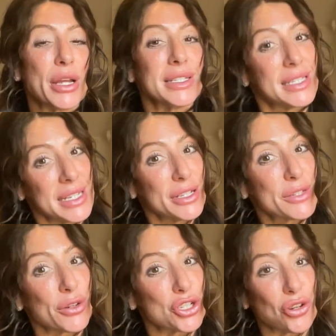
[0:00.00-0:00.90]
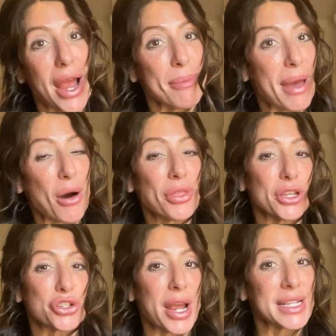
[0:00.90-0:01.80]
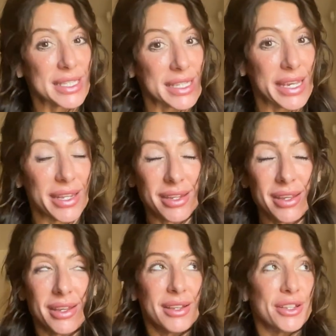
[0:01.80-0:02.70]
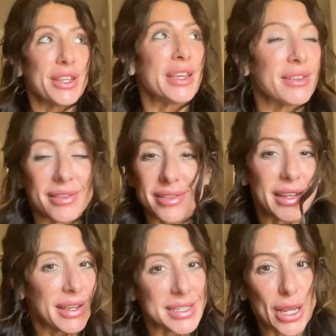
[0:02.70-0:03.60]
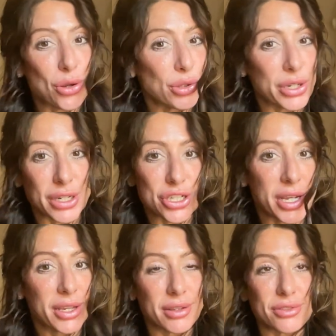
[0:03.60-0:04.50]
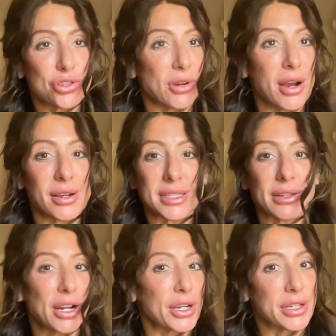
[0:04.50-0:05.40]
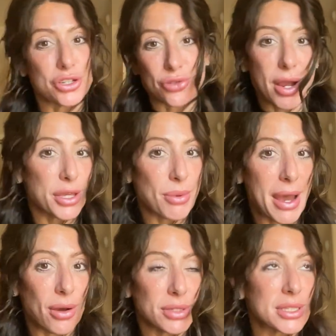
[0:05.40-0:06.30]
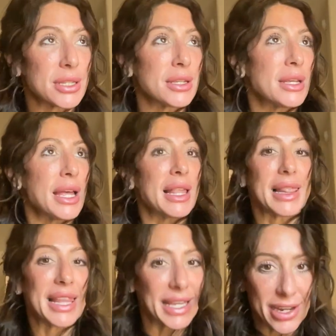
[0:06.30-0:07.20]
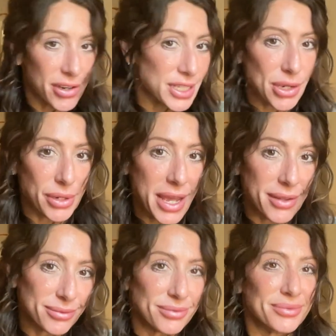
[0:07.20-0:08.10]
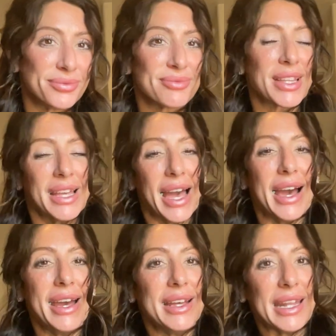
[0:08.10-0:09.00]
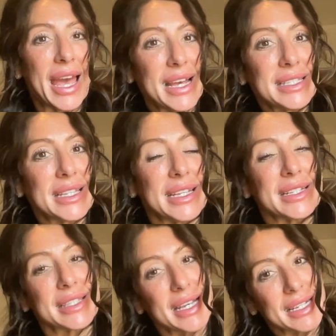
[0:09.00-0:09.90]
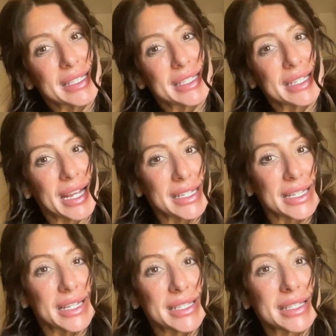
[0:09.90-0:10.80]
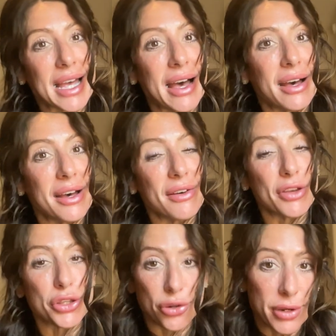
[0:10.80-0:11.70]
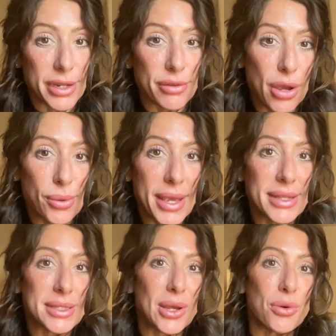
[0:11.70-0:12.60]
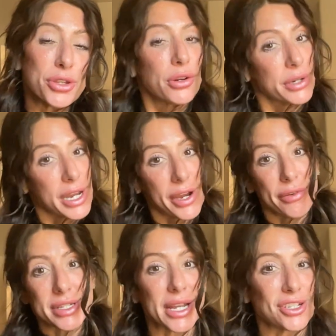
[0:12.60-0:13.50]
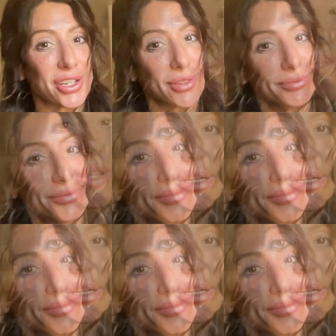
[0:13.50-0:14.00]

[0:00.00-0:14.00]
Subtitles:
D is for dry mouth and dry skin. Anticholinergic drugs are going to dry you out like Arizona. And S is the stasis of urine. Okay, so urinary retention.